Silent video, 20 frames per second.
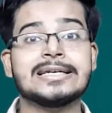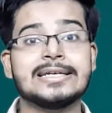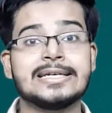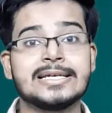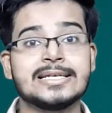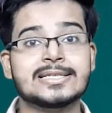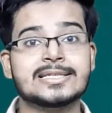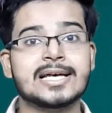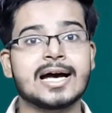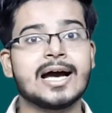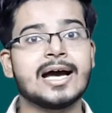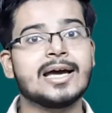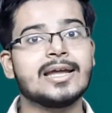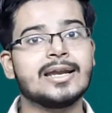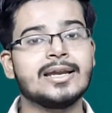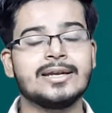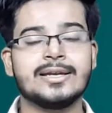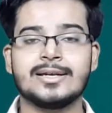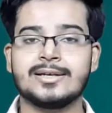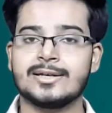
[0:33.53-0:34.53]
desire
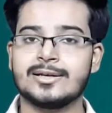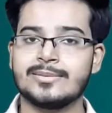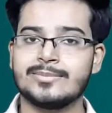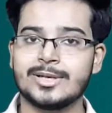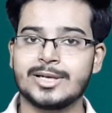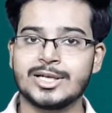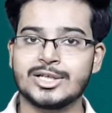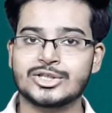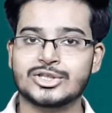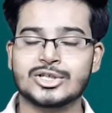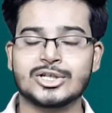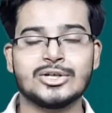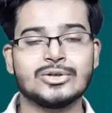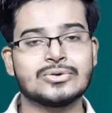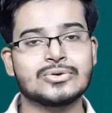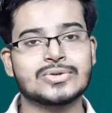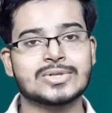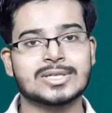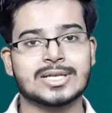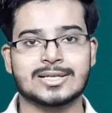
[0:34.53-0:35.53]
and determination
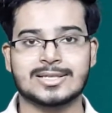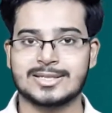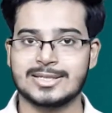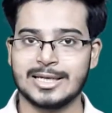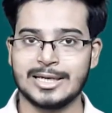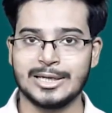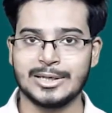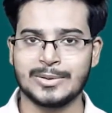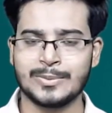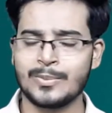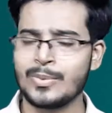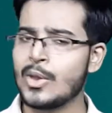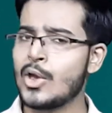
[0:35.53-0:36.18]
to succeed.